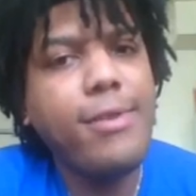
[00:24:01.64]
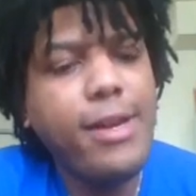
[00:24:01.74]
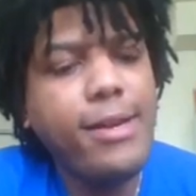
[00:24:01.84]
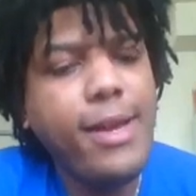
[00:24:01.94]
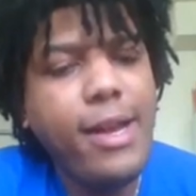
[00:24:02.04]

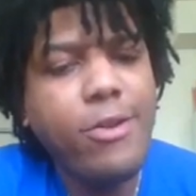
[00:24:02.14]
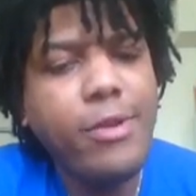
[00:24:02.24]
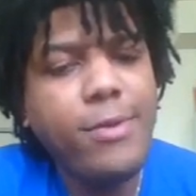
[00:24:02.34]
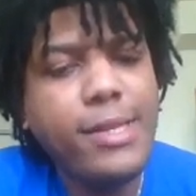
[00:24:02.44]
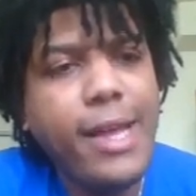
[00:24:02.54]
I
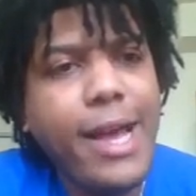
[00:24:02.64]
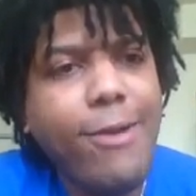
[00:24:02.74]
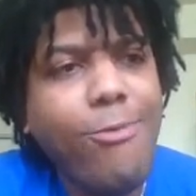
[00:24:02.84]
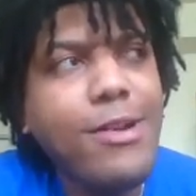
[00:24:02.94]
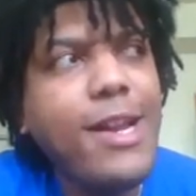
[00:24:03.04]
agree with
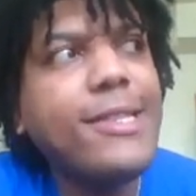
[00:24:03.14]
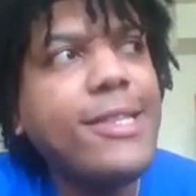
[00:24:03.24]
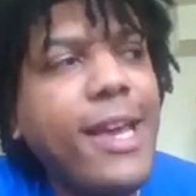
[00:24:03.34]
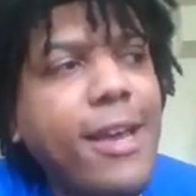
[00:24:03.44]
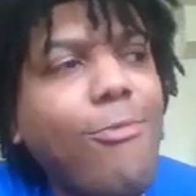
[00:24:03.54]
that. We're not
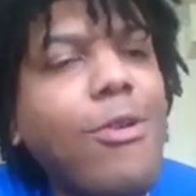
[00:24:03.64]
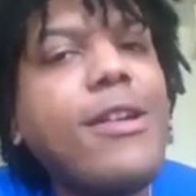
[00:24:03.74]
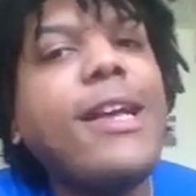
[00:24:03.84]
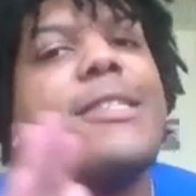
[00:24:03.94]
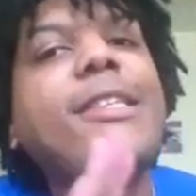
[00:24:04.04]
saying
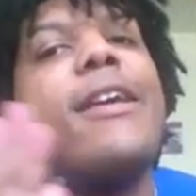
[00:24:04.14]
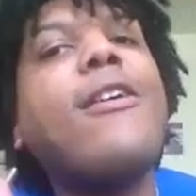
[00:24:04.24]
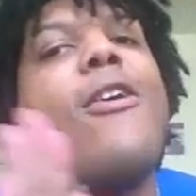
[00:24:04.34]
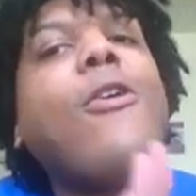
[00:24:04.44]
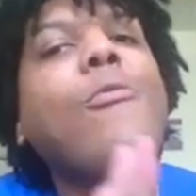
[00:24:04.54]

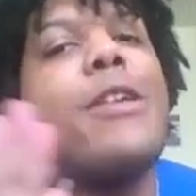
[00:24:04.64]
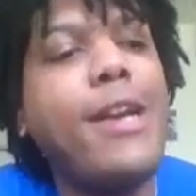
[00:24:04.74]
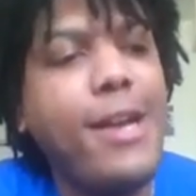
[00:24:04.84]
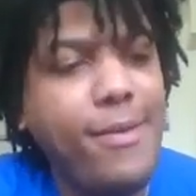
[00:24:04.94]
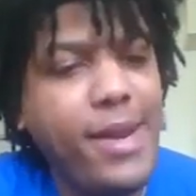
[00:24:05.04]
call
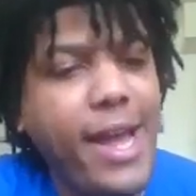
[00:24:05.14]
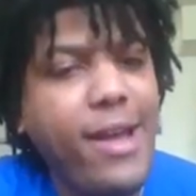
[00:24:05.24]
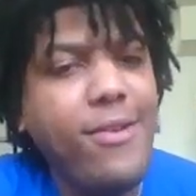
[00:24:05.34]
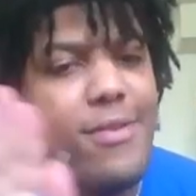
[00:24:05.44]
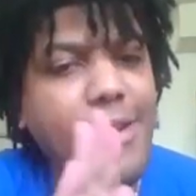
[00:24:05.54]
Rhea up
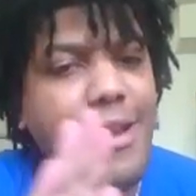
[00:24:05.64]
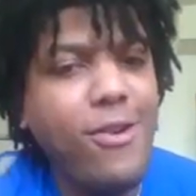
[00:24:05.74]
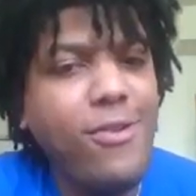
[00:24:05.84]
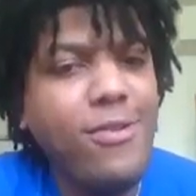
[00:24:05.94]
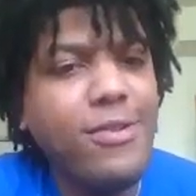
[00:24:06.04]
now. No.